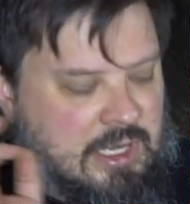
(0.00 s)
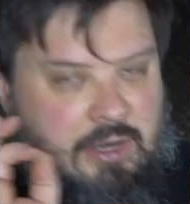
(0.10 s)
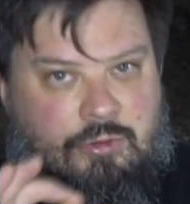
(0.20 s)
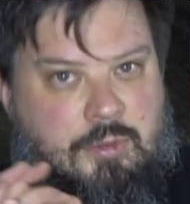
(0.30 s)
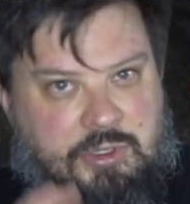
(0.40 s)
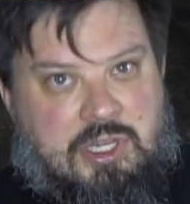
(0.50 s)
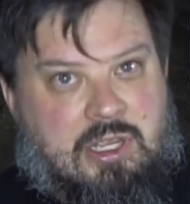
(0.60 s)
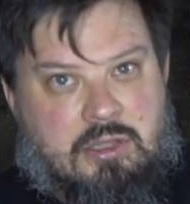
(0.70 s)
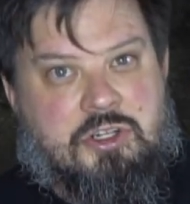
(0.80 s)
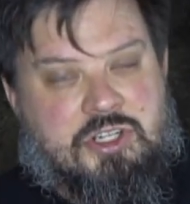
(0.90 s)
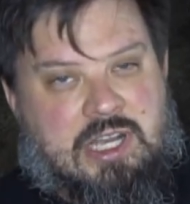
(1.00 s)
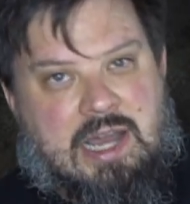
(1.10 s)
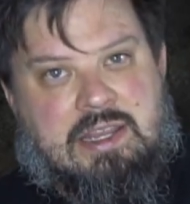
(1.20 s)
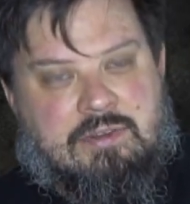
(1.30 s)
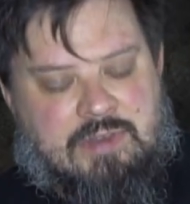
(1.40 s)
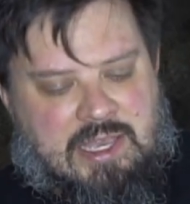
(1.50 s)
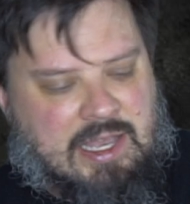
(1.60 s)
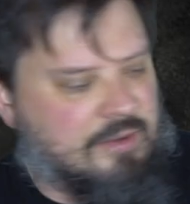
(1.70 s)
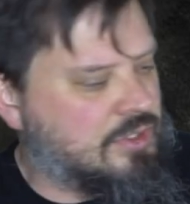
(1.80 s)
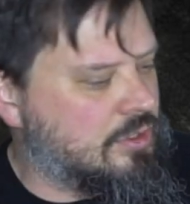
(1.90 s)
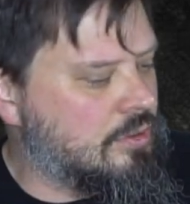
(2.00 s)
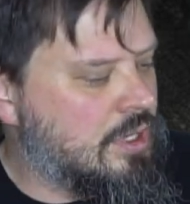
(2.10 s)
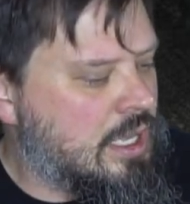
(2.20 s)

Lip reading: for a particular shot if I have to.